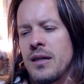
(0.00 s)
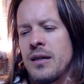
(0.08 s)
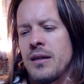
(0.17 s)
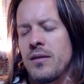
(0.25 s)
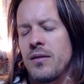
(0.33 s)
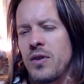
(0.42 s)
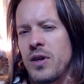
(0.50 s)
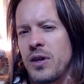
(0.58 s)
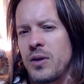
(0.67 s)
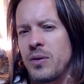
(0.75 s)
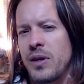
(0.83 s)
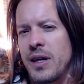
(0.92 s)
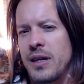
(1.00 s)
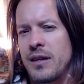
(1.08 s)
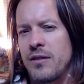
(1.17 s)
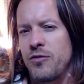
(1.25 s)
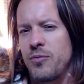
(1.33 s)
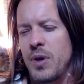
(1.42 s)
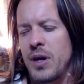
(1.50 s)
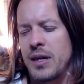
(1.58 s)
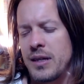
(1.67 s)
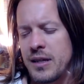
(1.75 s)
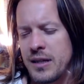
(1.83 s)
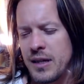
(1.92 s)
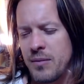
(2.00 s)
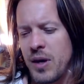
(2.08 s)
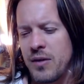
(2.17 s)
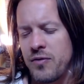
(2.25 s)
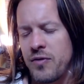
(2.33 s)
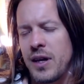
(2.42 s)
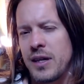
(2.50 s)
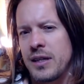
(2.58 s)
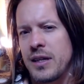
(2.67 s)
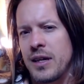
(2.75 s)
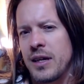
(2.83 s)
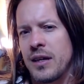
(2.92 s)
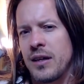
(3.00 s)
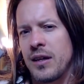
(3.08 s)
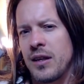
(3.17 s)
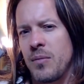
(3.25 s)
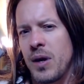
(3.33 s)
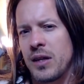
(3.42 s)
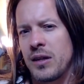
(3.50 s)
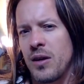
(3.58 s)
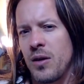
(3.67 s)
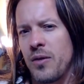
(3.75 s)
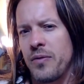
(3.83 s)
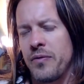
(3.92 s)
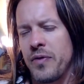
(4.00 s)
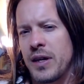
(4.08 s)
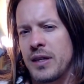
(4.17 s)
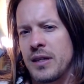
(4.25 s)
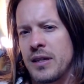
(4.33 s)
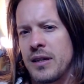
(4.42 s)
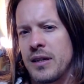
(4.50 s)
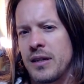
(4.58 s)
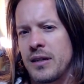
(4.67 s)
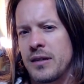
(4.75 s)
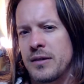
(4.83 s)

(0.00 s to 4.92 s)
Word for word: they're very creative, man, and they might find, they might go and find it there.